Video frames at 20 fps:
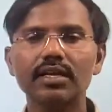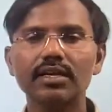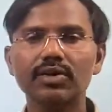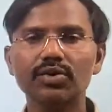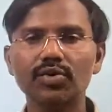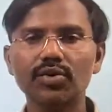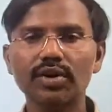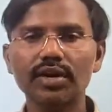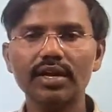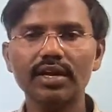
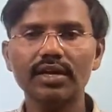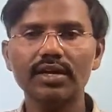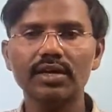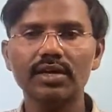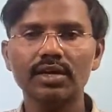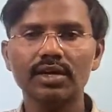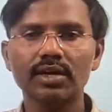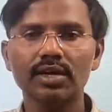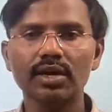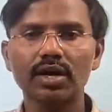Okay,
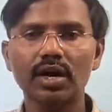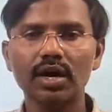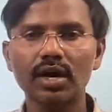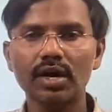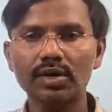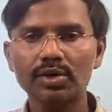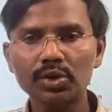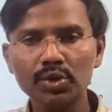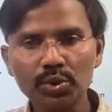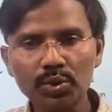
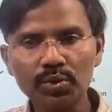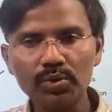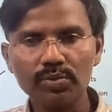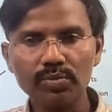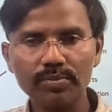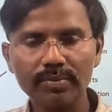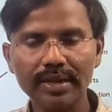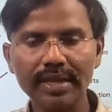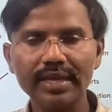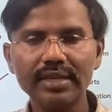to
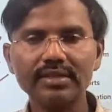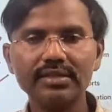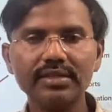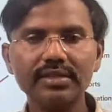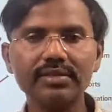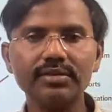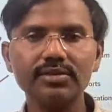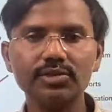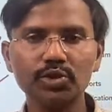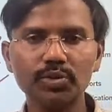
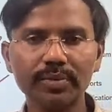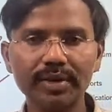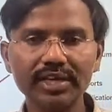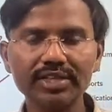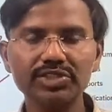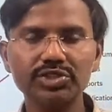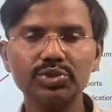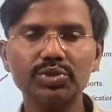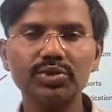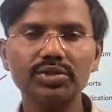make
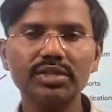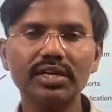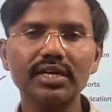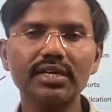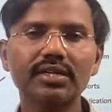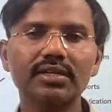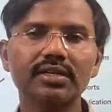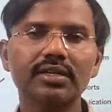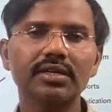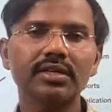sure
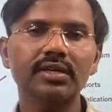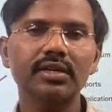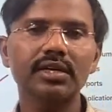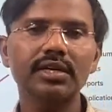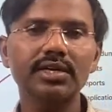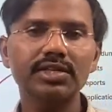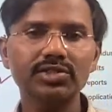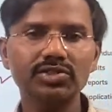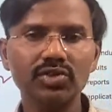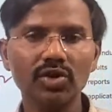that
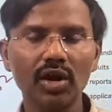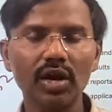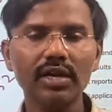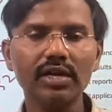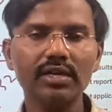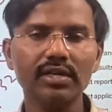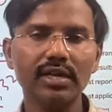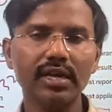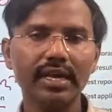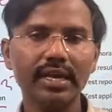it is
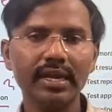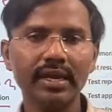not